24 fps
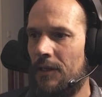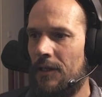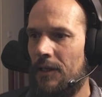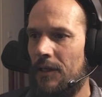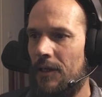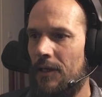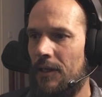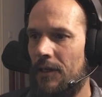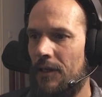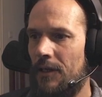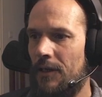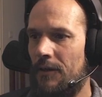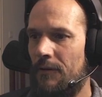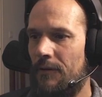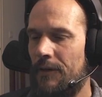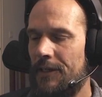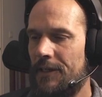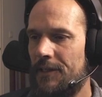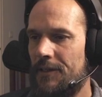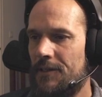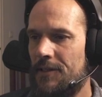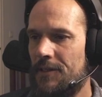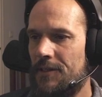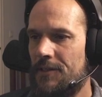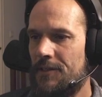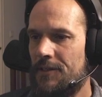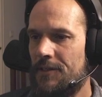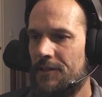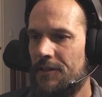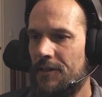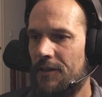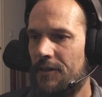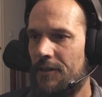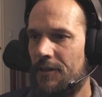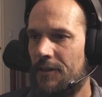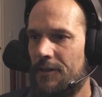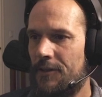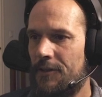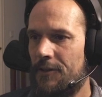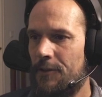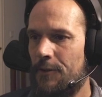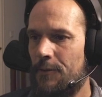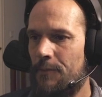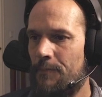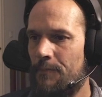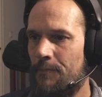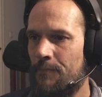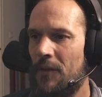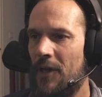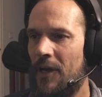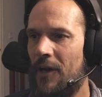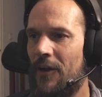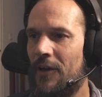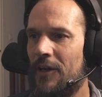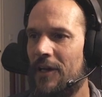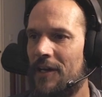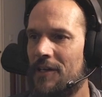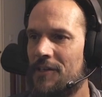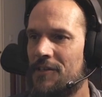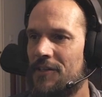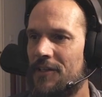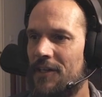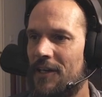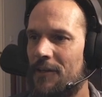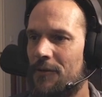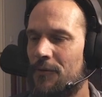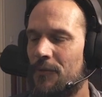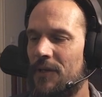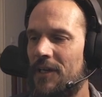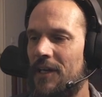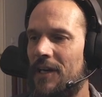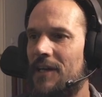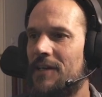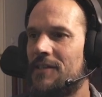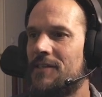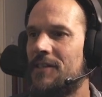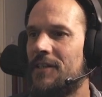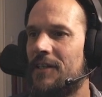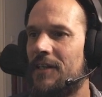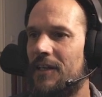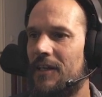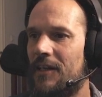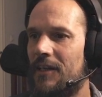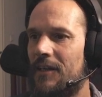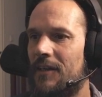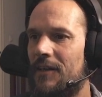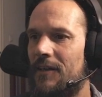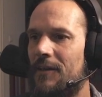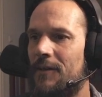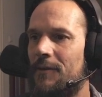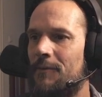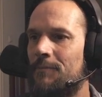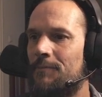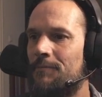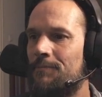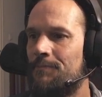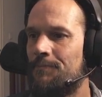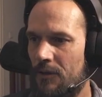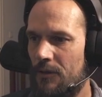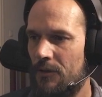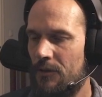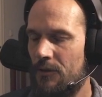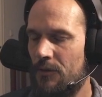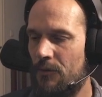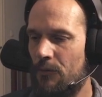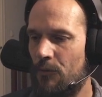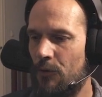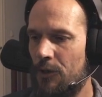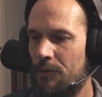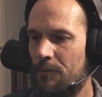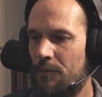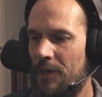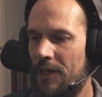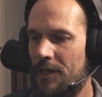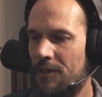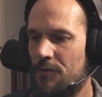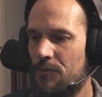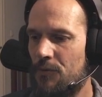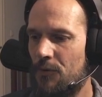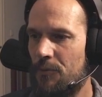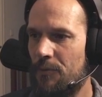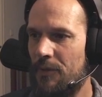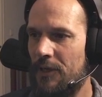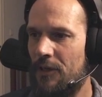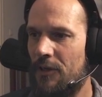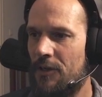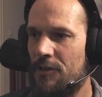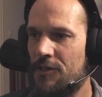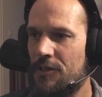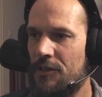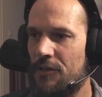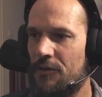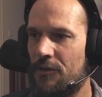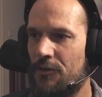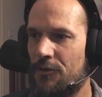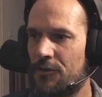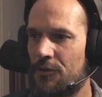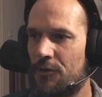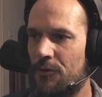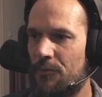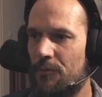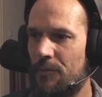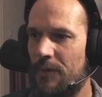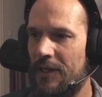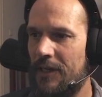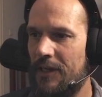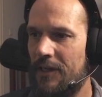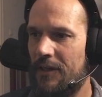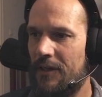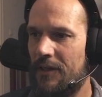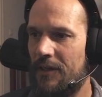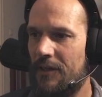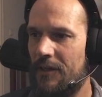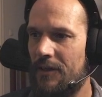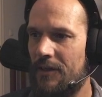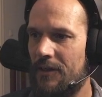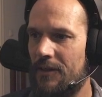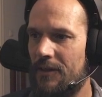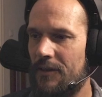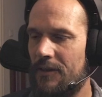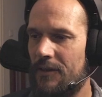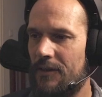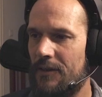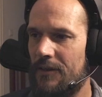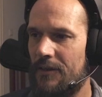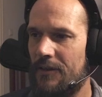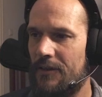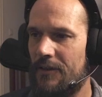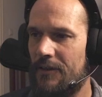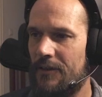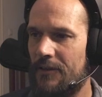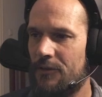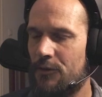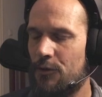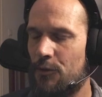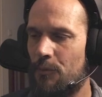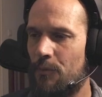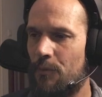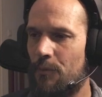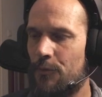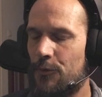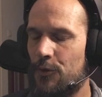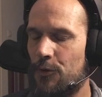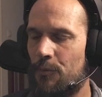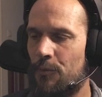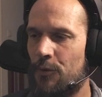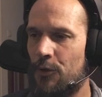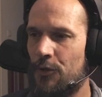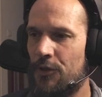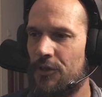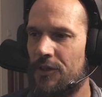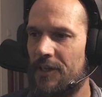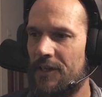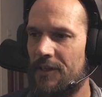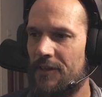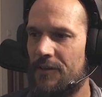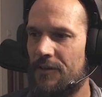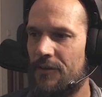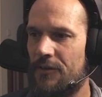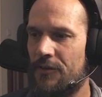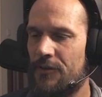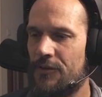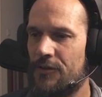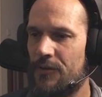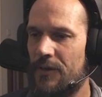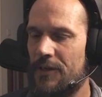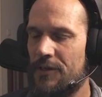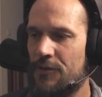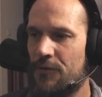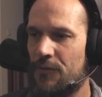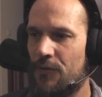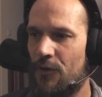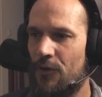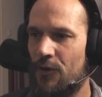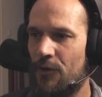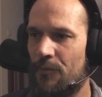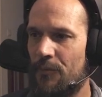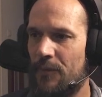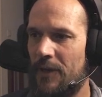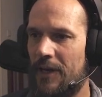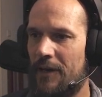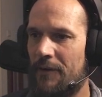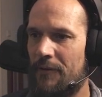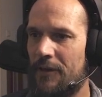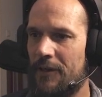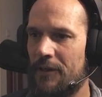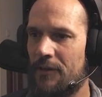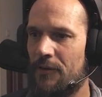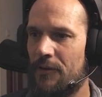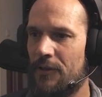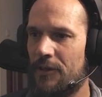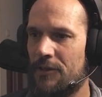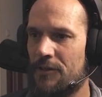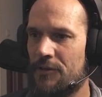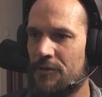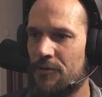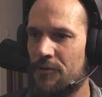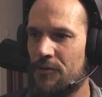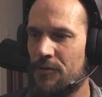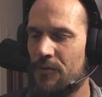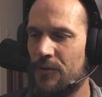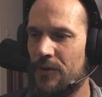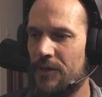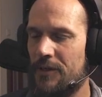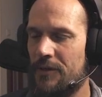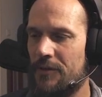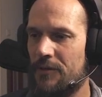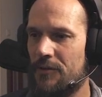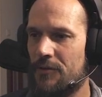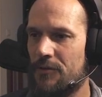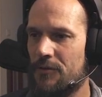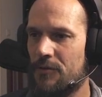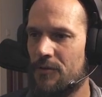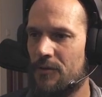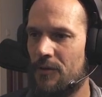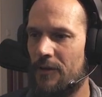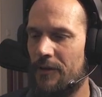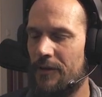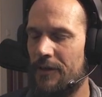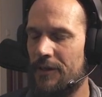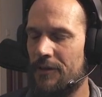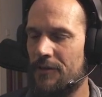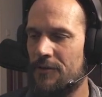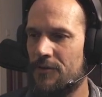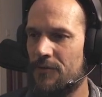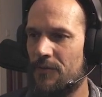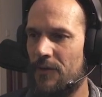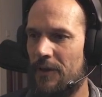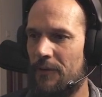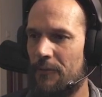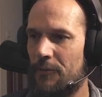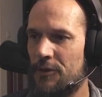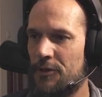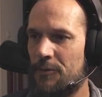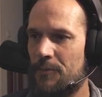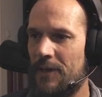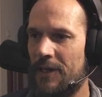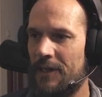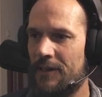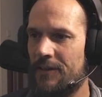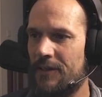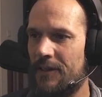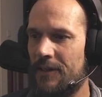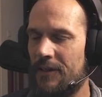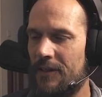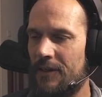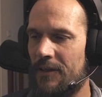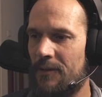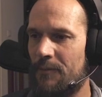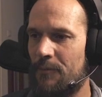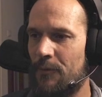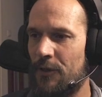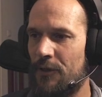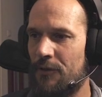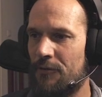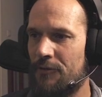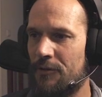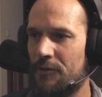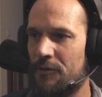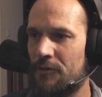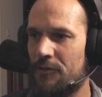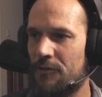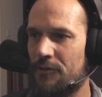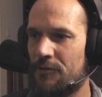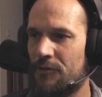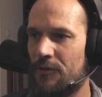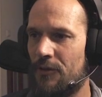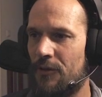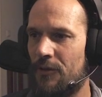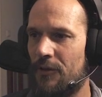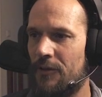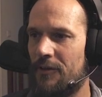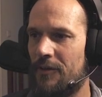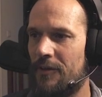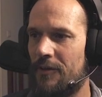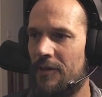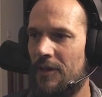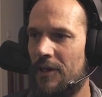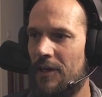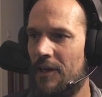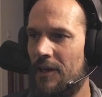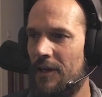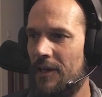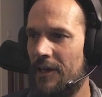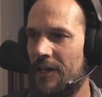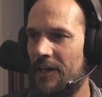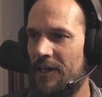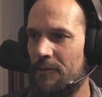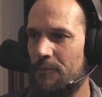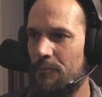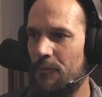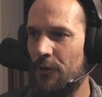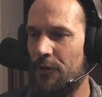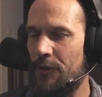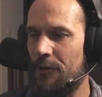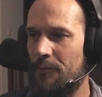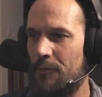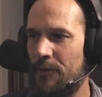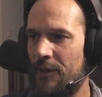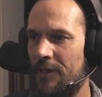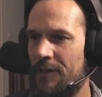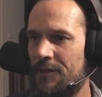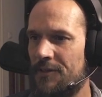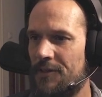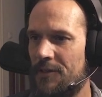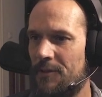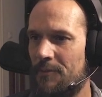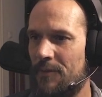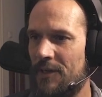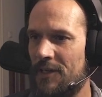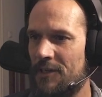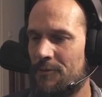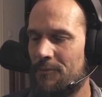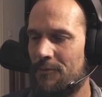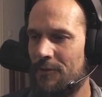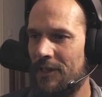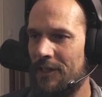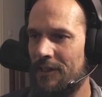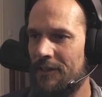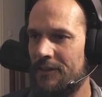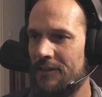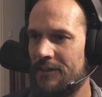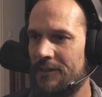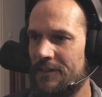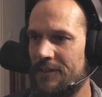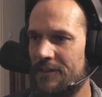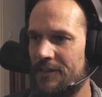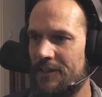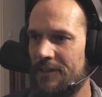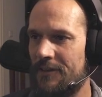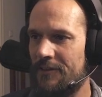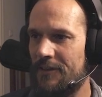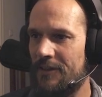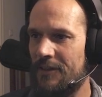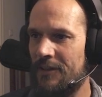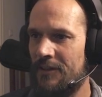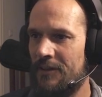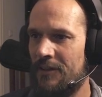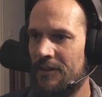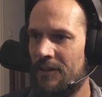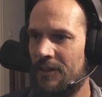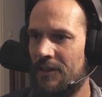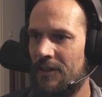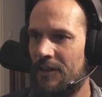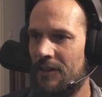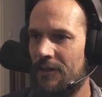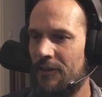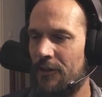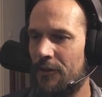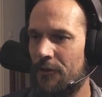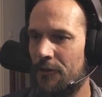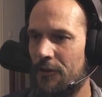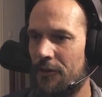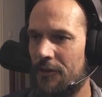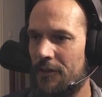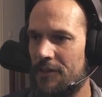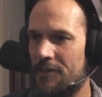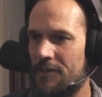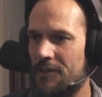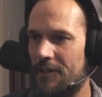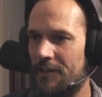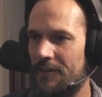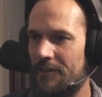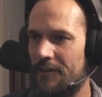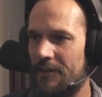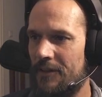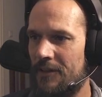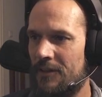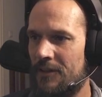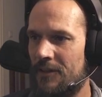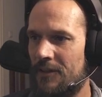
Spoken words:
Where did it start? Oh yeah, I start with asking what place would be logical to make to put the transform array coordinates to screen coordinates while respecting the model view controller and modability best practice, etc. No, not etc.